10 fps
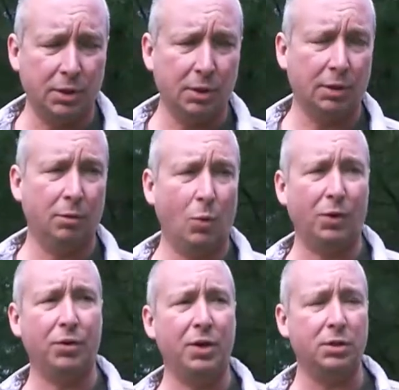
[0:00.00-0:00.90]
in the
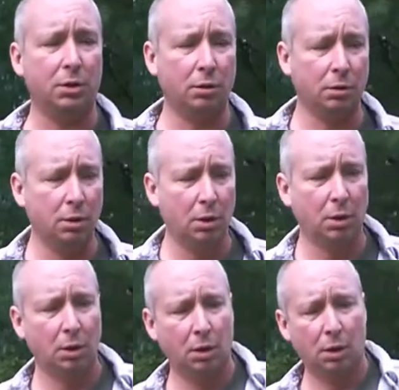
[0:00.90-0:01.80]
wilderness.
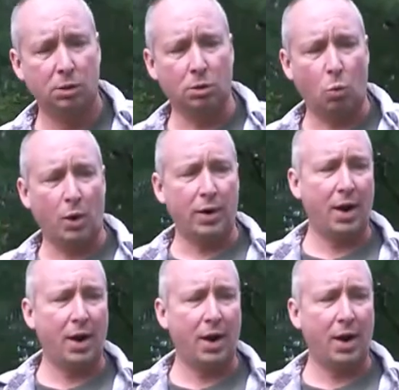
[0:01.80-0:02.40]
So one